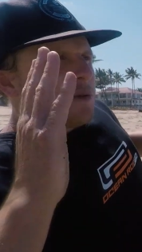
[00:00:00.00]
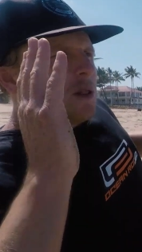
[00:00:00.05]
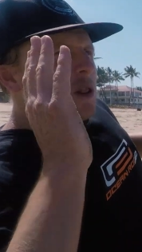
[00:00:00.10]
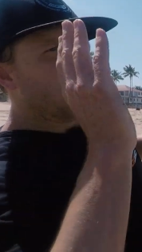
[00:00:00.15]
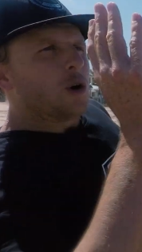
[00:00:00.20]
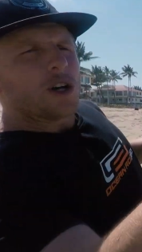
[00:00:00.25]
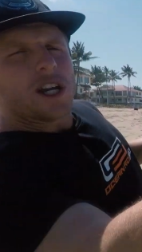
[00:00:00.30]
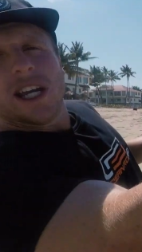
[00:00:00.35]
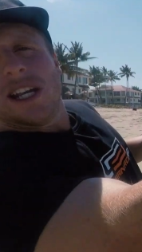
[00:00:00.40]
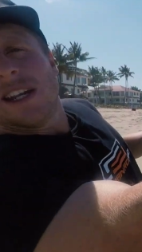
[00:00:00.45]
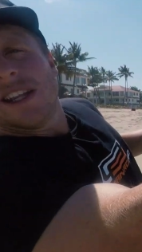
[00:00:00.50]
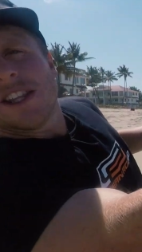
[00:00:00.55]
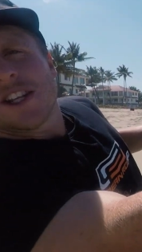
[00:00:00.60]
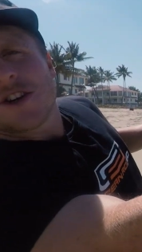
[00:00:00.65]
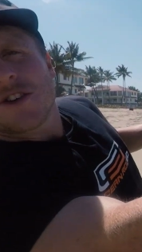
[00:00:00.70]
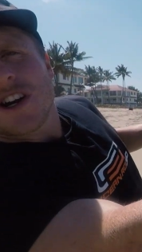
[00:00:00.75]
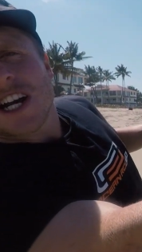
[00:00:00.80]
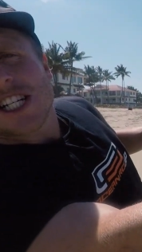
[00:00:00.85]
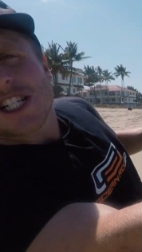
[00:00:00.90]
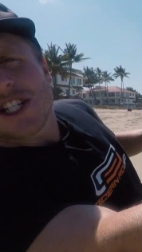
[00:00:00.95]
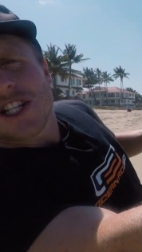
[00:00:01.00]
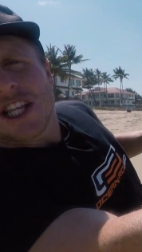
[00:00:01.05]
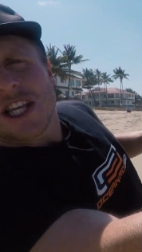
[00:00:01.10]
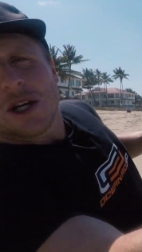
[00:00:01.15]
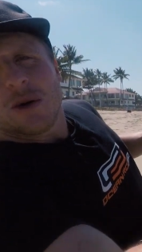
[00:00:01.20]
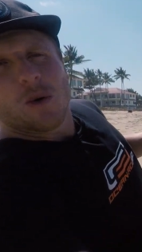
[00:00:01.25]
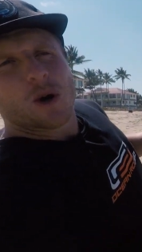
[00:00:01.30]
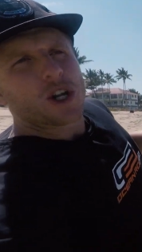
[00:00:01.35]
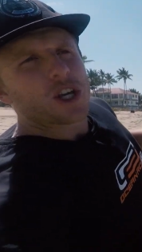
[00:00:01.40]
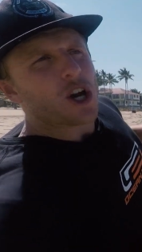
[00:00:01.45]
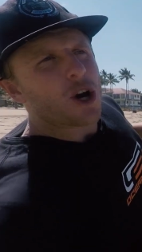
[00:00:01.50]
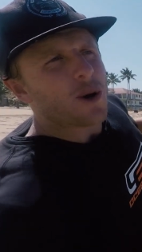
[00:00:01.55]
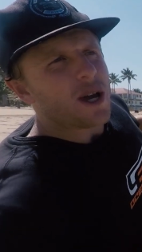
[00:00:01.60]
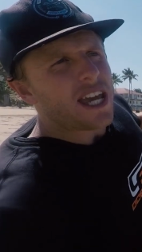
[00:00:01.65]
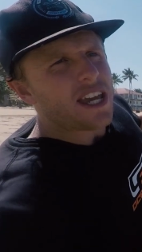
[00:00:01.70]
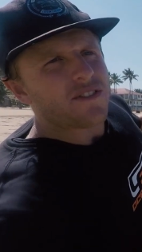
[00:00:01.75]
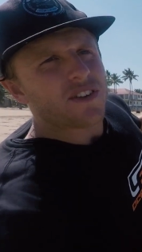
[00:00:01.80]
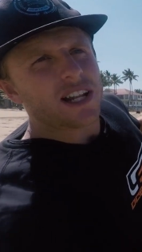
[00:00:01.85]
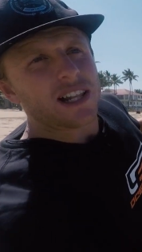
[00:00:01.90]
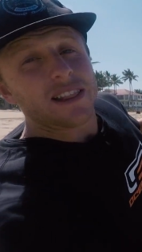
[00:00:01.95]
looking in the direction that you want to go,
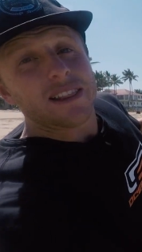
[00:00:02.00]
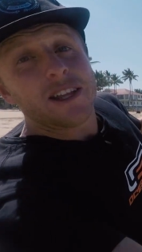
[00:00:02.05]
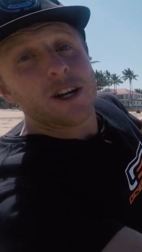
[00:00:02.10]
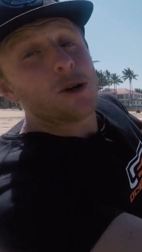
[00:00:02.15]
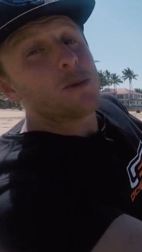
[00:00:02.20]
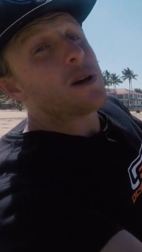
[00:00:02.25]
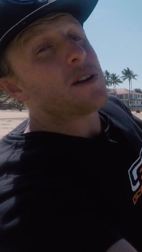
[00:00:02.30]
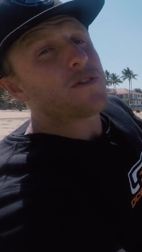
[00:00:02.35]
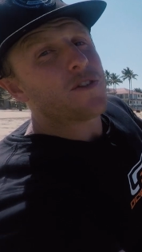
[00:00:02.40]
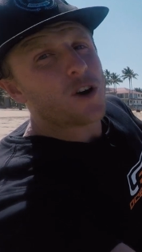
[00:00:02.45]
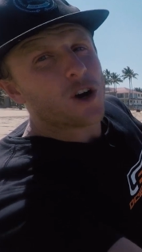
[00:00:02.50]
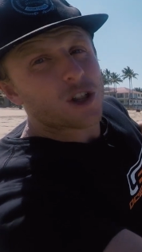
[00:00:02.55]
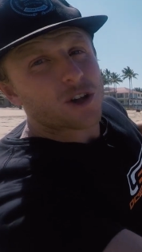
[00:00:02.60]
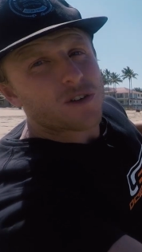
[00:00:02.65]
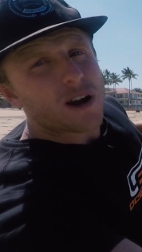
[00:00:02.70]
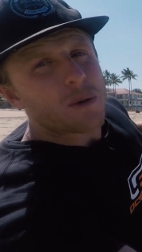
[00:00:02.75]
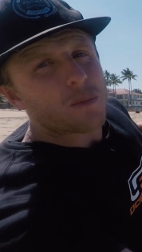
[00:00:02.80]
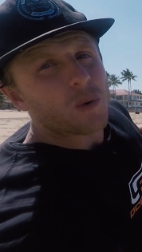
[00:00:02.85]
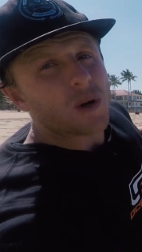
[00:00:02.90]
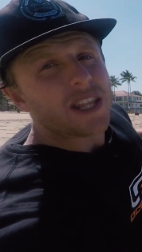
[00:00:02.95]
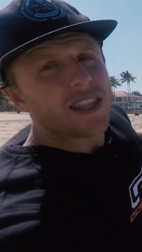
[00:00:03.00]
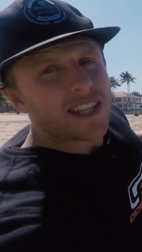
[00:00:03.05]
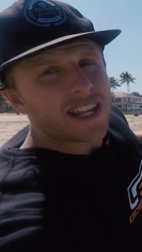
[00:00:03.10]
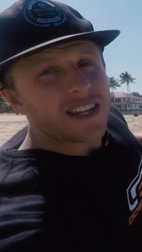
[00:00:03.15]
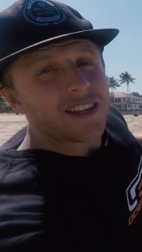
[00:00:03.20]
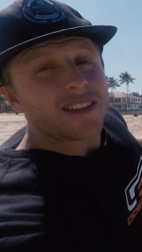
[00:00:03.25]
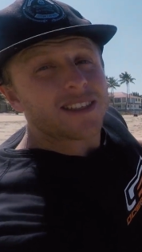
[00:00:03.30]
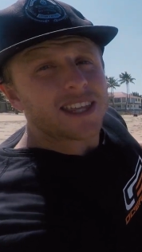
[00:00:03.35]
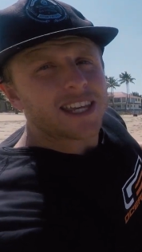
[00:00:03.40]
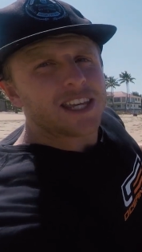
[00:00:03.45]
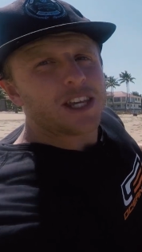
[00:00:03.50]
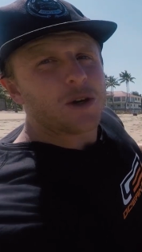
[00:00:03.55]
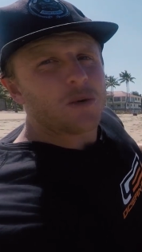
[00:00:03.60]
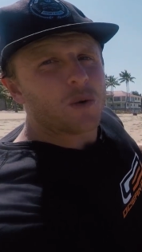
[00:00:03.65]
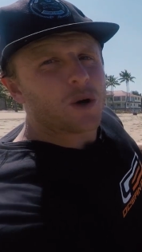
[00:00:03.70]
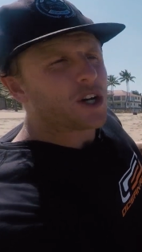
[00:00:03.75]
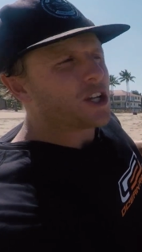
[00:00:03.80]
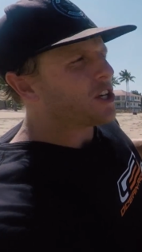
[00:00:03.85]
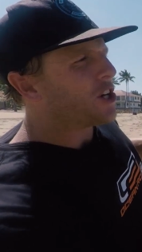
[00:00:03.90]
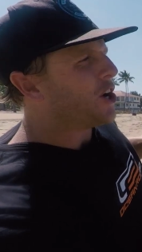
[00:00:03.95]
even a little bit further upwind than you think you
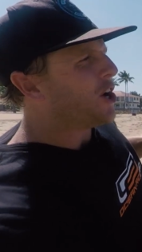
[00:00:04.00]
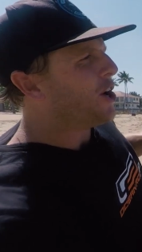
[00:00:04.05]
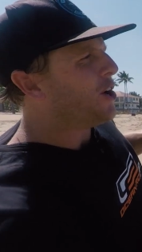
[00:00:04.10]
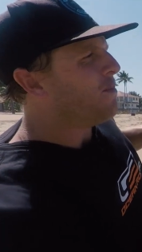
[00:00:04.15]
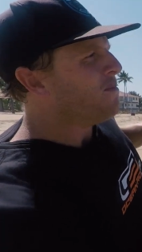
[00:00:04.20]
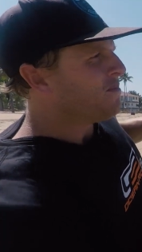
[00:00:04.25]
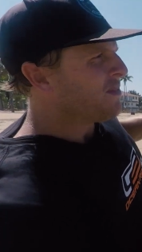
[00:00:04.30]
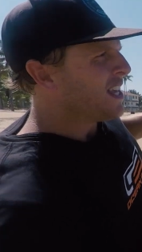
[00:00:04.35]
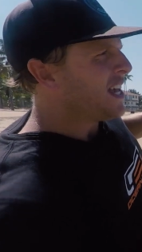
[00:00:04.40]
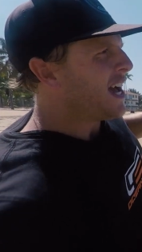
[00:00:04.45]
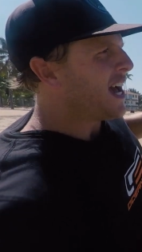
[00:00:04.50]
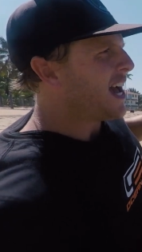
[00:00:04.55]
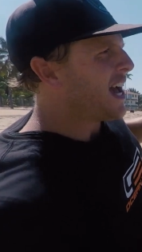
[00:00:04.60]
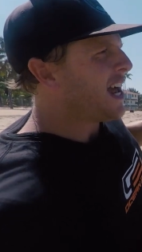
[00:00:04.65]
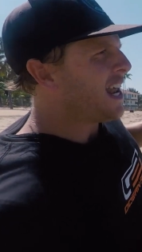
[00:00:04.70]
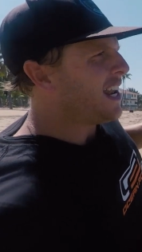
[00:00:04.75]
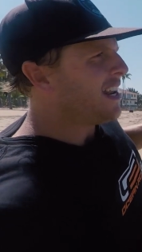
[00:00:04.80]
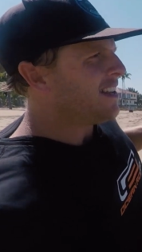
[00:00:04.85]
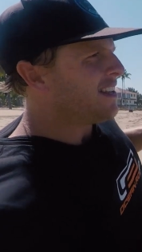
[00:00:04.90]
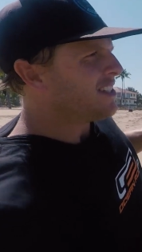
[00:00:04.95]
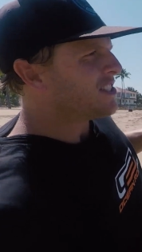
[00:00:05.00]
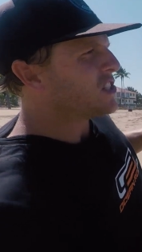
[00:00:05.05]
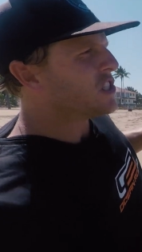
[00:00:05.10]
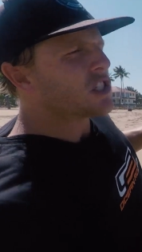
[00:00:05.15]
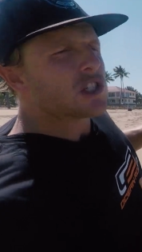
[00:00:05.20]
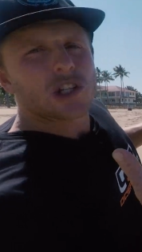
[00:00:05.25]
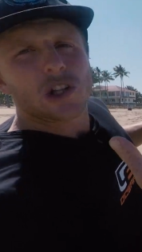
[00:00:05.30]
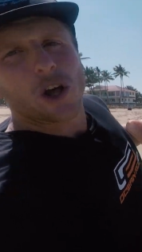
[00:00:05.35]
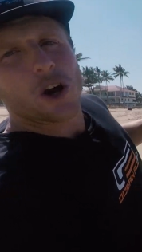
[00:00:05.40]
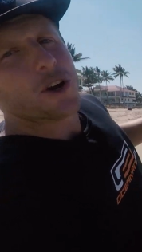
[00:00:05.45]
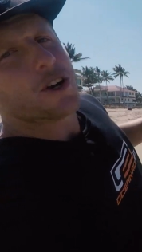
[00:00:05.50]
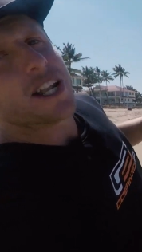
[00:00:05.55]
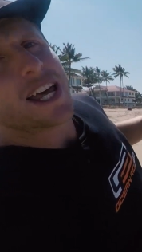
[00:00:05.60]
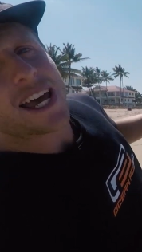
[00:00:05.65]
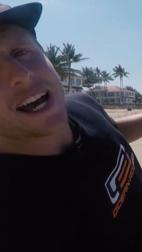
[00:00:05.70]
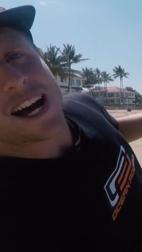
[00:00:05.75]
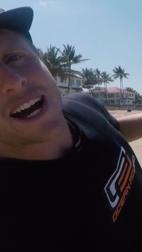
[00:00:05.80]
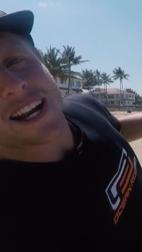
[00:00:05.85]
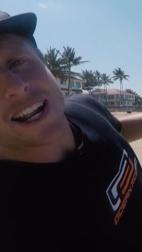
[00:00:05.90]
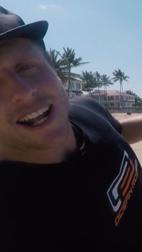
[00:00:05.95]
want to go, and slow
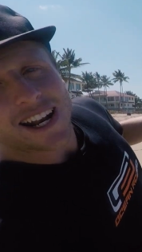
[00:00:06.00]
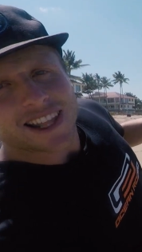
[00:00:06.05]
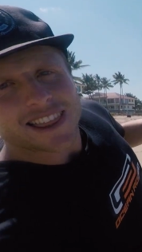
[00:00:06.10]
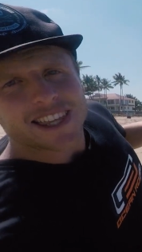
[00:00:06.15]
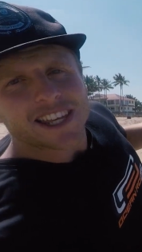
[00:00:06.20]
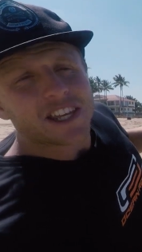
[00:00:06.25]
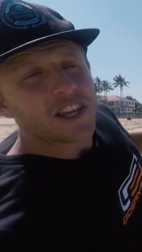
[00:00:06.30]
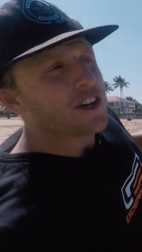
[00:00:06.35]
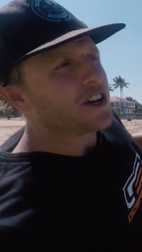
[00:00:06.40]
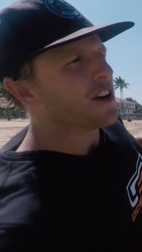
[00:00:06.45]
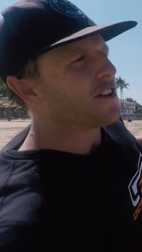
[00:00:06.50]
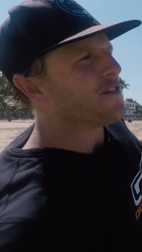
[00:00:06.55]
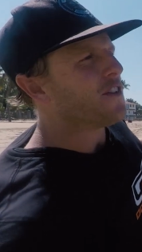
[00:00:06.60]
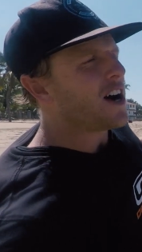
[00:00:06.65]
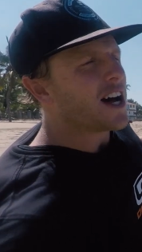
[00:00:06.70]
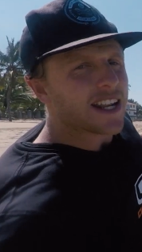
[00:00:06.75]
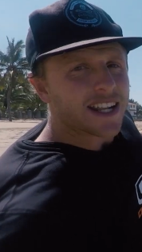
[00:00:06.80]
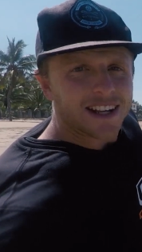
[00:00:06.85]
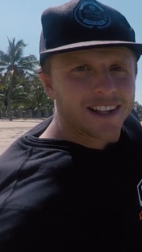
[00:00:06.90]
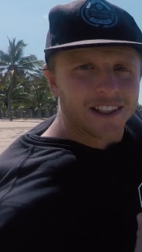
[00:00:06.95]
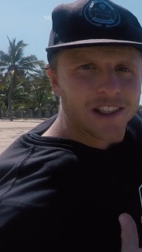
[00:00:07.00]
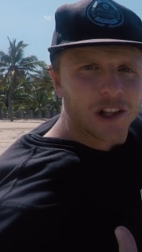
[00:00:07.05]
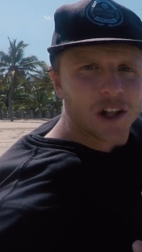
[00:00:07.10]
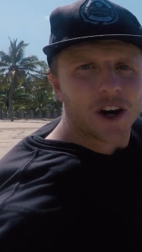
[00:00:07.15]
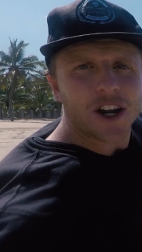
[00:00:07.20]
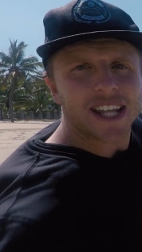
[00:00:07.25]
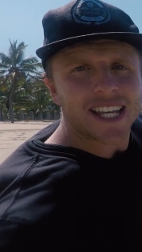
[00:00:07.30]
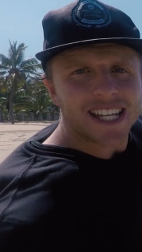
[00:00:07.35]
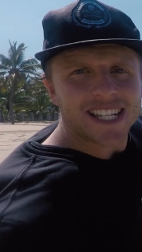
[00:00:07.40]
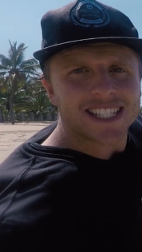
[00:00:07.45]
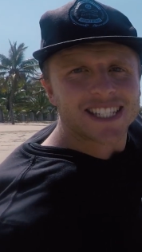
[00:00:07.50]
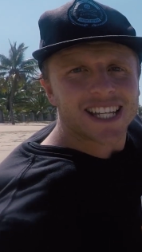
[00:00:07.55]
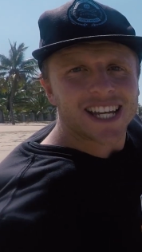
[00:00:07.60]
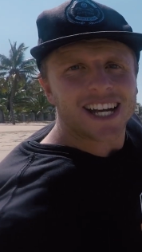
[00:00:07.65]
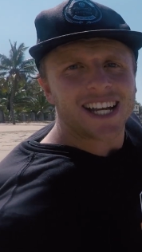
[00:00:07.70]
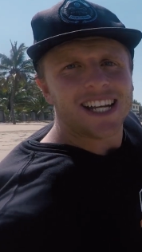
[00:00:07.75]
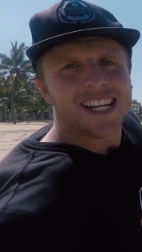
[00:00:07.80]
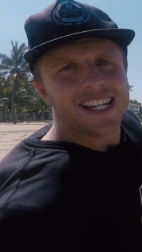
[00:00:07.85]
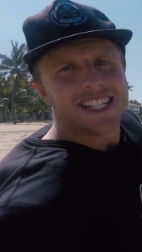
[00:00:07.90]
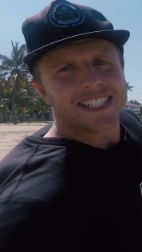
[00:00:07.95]
down, and I think you're going to find it a lot
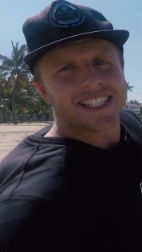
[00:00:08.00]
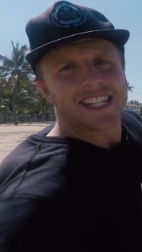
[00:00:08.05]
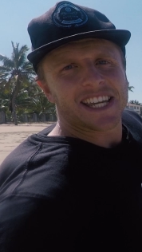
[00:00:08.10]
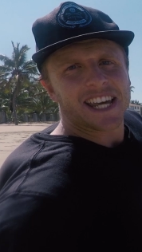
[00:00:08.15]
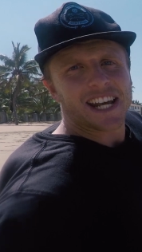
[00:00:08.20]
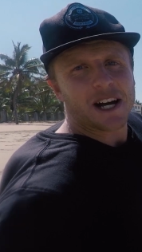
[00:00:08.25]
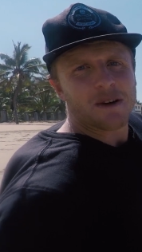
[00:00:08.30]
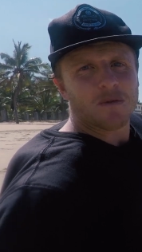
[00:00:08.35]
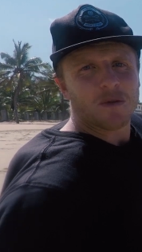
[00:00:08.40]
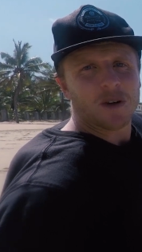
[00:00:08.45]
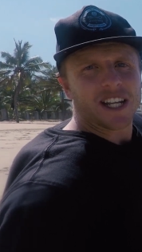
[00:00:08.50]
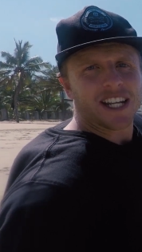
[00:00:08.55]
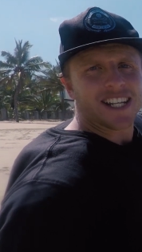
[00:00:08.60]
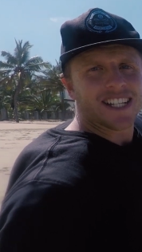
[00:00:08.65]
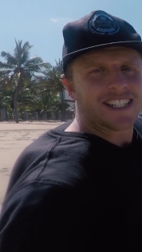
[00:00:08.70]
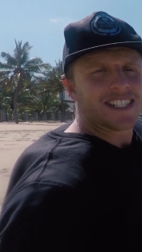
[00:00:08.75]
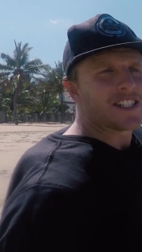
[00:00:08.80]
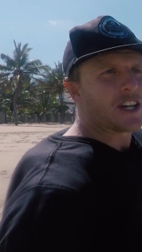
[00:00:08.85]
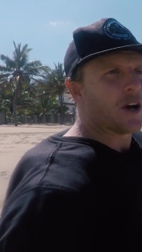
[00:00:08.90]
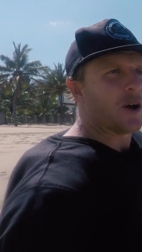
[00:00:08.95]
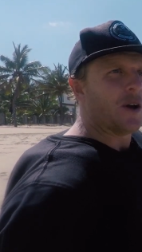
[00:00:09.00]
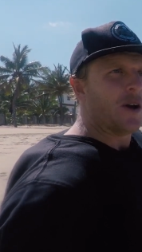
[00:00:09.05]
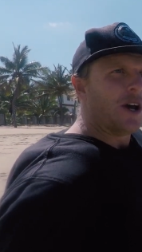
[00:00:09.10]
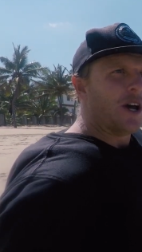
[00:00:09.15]
easier to get upwind. And so